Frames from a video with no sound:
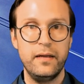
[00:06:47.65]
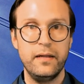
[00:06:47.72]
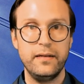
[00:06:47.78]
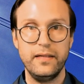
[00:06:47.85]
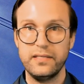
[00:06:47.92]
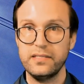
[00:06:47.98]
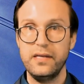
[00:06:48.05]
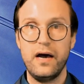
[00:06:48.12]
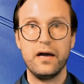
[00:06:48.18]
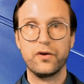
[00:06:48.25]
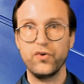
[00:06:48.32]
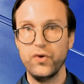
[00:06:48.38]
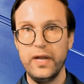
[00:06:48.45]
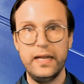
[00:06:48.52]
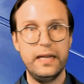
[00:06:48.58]
does not
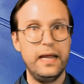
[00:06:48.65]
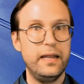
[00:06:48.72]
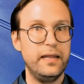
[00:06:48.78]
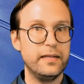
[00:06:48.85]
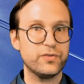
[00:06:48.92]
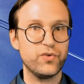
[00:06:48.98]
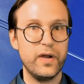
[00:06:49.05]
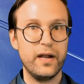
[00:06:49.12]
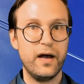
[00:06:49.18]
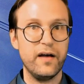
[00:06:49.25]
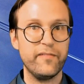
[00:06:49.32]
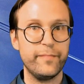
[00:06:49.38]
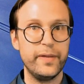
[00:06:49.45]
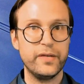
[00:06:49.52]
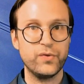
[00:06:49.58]
create any
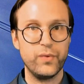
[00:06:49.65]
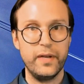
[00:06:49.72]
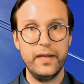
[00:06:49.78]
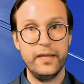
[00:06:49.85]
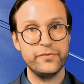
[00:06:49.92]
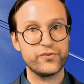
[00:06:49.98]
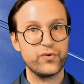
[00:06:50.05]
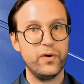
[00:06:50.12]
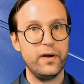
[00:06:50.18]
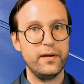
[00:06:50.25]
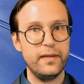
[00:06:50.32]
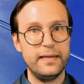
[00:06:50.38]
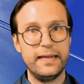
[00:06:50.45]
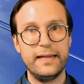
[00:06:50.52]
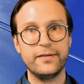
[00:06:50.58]
trade-off between intra
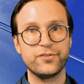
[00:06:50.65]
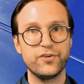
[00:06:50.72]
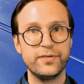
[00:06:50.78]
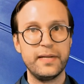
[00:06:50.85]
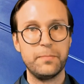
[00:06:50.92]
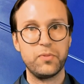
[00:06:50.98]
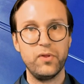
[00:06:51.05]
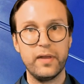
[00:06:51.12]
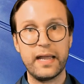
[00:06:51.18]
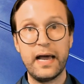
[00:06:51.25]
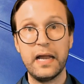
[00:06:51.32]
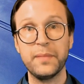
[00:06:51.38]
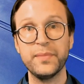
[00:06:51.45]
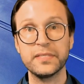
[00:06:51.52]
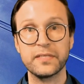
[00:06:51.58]
and intertemporal
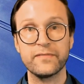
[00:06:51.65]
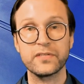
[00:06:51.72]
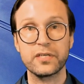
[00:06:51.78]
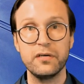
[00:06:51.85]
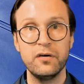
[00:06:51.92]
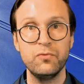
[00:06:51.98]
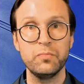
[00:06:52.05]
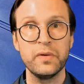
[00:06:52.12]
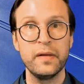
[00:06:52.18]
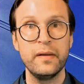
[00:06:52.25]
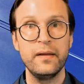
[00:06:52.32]
economies of scope.